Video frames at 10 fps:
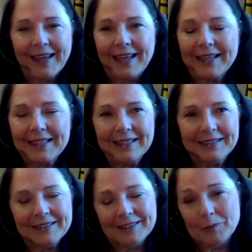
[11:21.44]
and
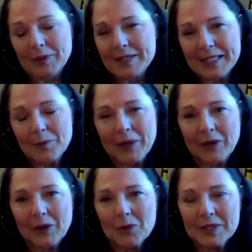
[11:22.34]
we'll see where
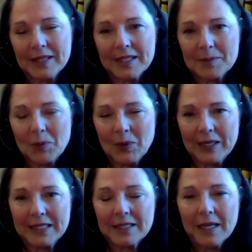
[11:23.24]
it goes at this
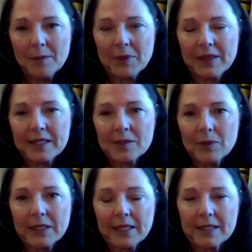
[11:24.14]
point. But this
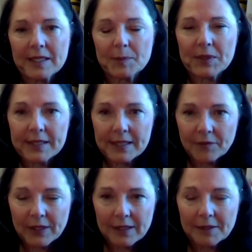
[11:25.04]
one is
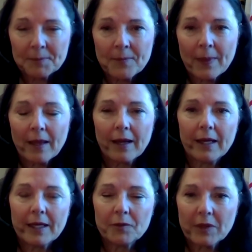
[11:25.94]
specific
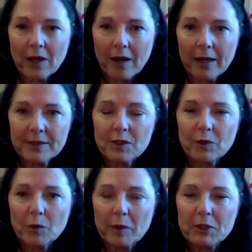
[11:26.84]
in regards to
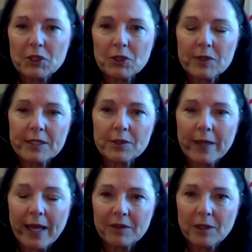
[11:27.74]
a woman choosing to
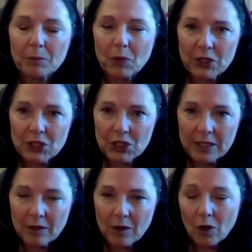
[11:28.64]
have an
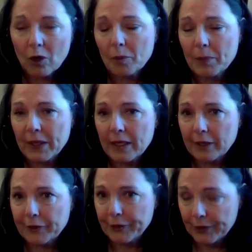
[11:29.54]
abortion or being
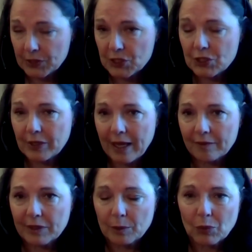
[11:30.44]
encouraged to
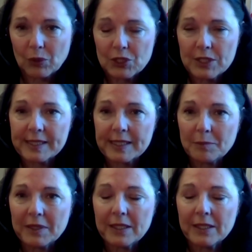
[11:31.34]
have an abortion
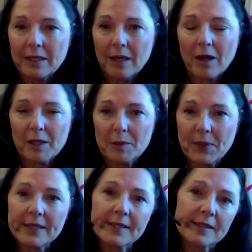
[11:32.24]
simply on the
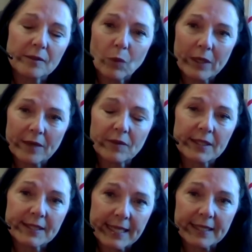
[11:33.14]
basis of whatever the
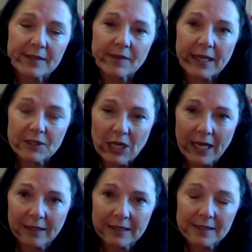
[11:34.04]
sex of that
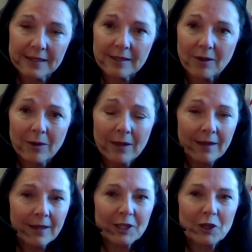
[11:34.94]
child is. So,
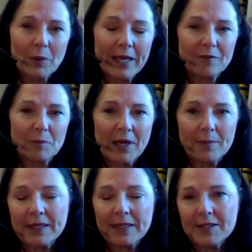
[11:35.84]
we have a prime
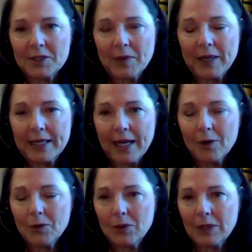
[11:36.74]
minister right
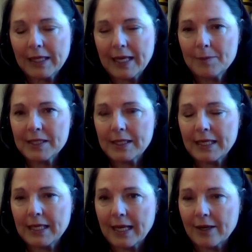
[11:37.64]
now who claims that
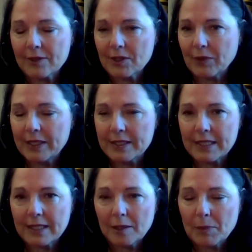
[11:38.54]
he cares a great
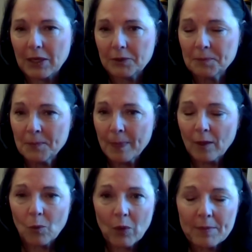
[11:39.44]
deal about
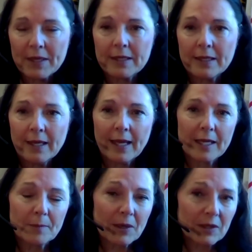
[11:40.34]
women and
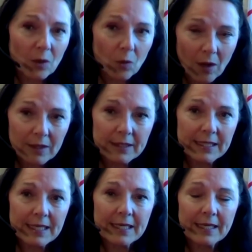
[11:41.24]
about
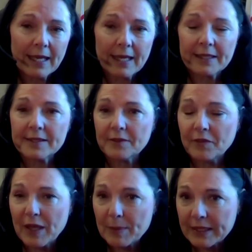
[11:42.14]
equality and is a
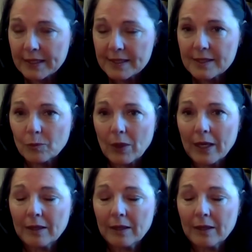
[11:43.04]
feminist. Well,